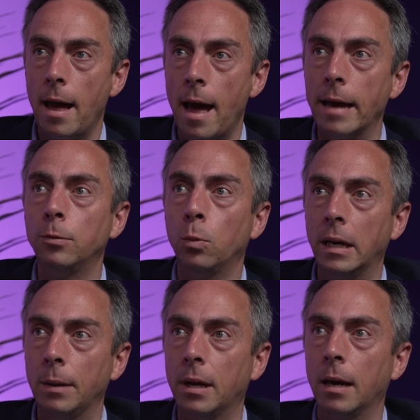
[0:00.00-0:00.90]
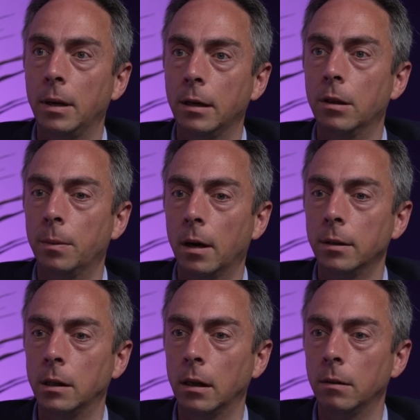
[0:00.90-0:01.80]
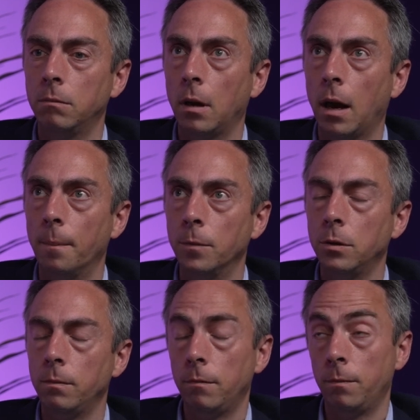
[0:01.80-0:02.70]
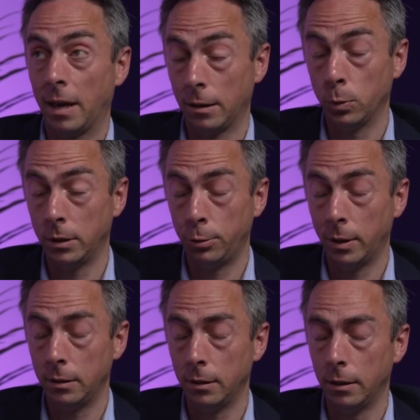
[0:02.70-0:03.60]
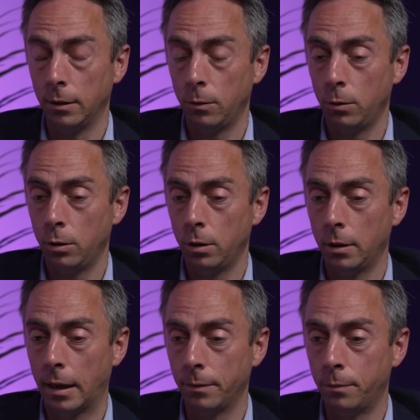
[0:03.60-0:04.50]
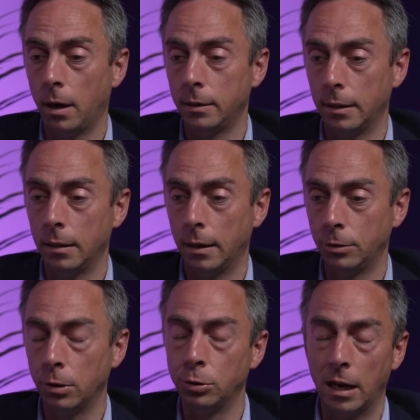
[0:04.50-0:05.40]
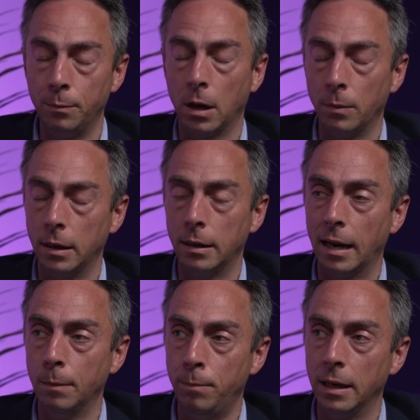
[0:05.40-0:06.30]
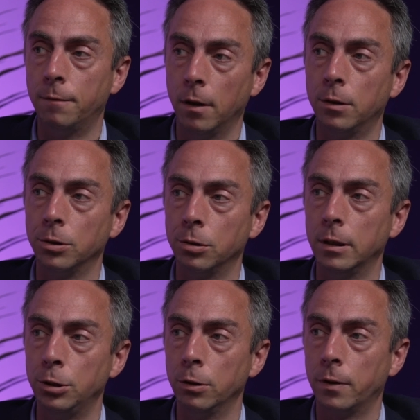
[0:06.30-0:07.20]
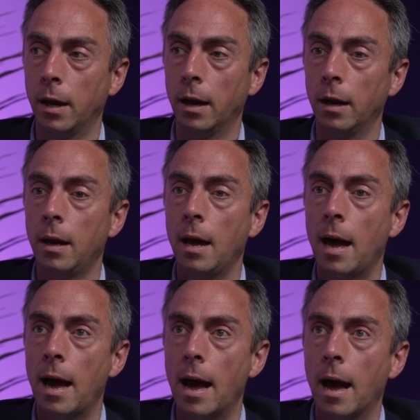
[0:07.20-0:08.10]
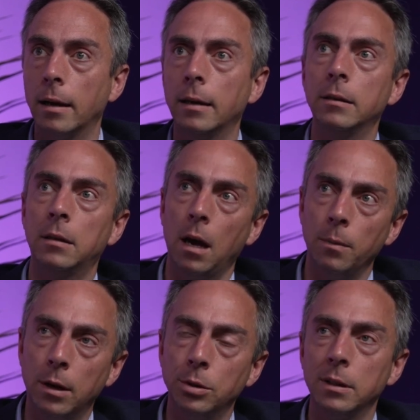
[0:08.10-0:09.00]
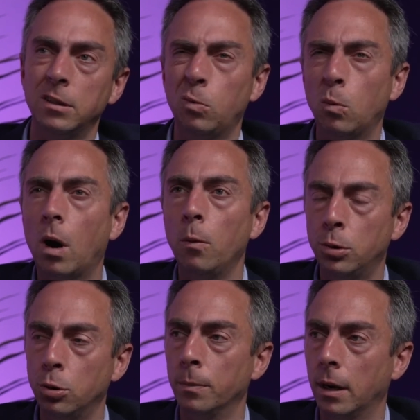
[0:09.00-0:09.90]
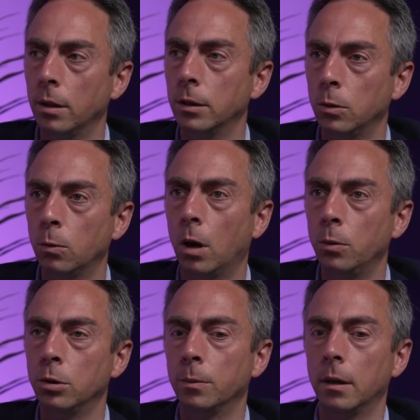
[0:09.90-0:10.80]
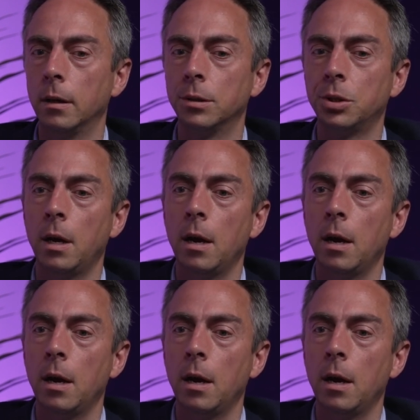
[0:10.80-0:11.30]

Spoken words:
Ed, when he became leader of the party back in 2020, the party, as a result of Ed becoming leader, had a big focus on the issue of care. And at the time, there was a sense of, well, why are we talking about this? Why are we talking about this?